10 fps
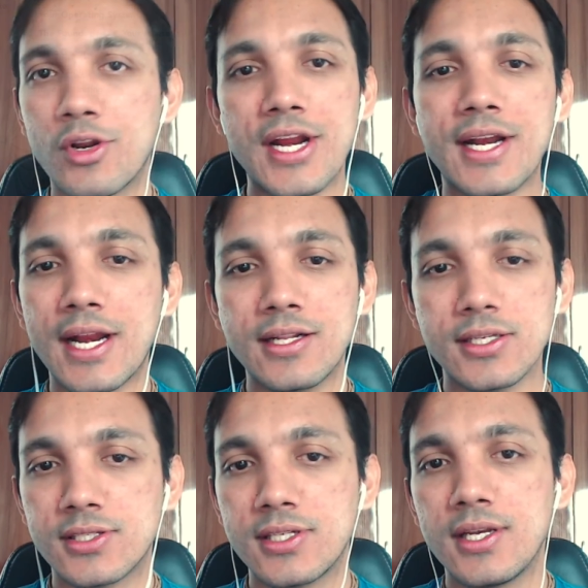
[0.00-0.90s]
reiterate
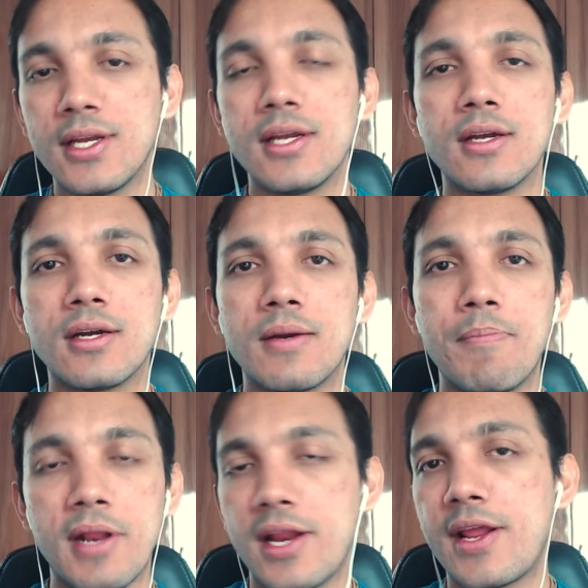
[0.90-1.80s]
this.
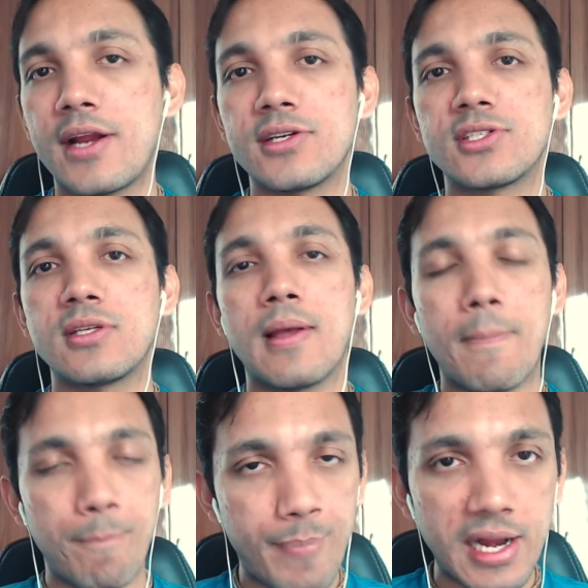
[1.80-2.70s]
Millionaires,
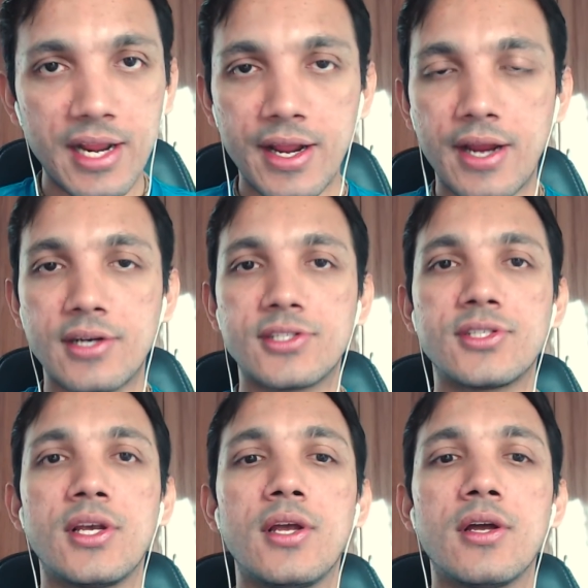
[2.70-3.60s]
billionaires,
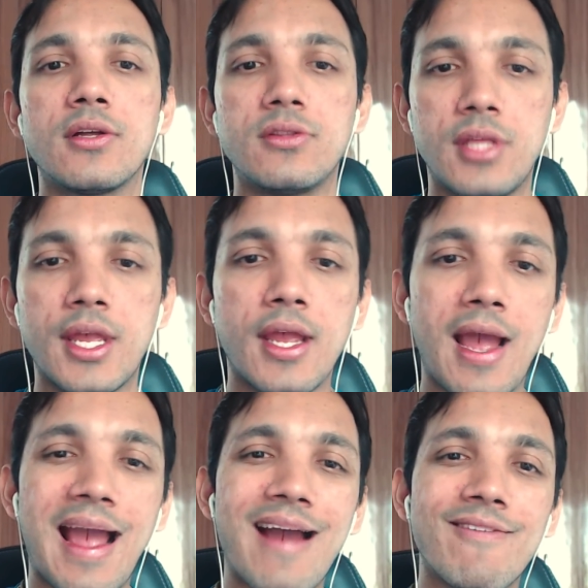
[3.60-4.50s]
they
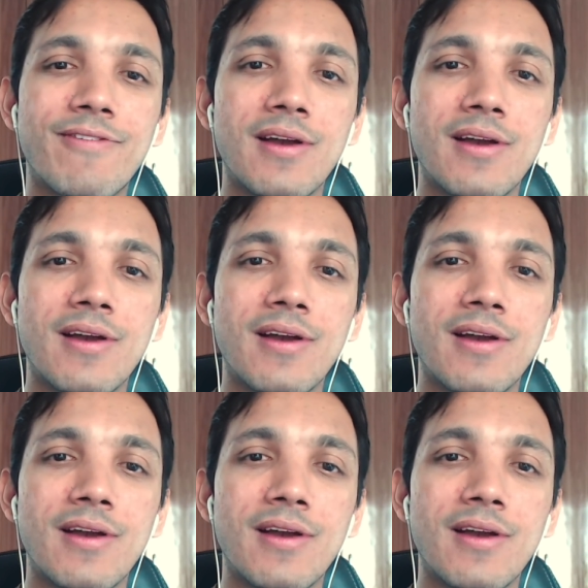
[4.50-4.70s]
have